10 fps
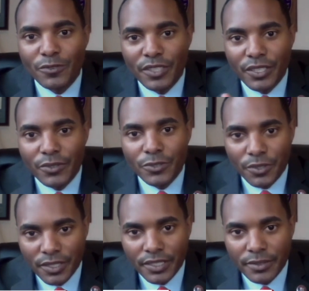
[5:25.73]
offering an
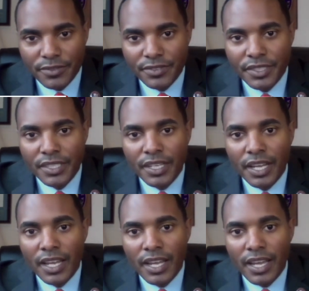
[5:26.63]
alternative,
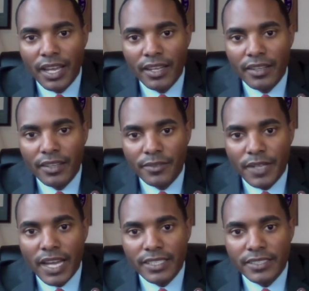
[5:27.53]
and the
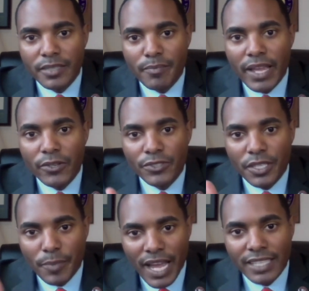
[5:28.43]
fact is, the mayor's
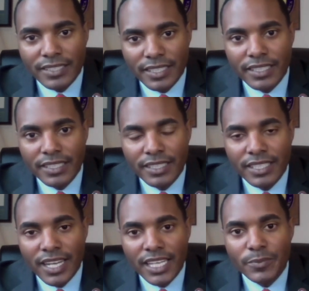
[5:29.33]
capacity
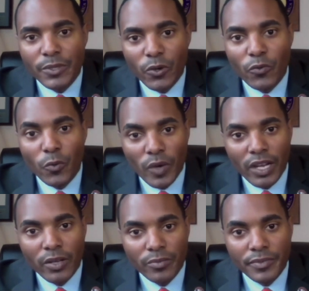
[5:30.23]
has been
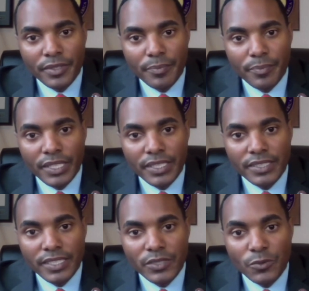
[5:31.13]
overwhelmed
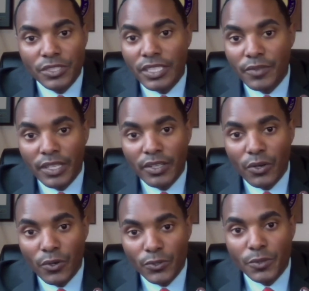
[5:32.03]
because he's receiving
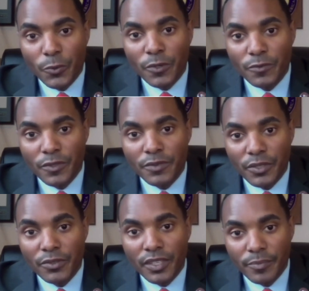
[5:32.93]
no support from the
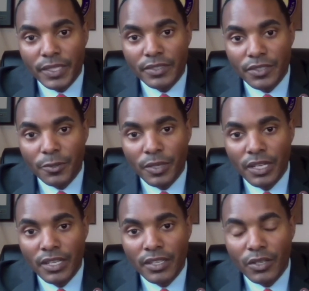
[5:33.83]
federal government. So
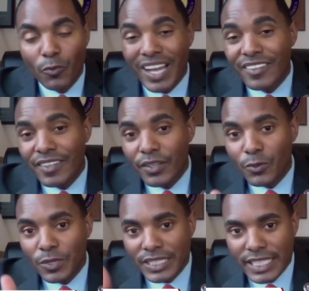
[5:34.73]
you know, rather than
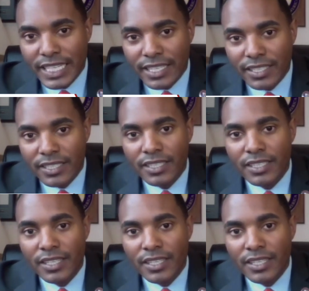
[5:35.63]
critique,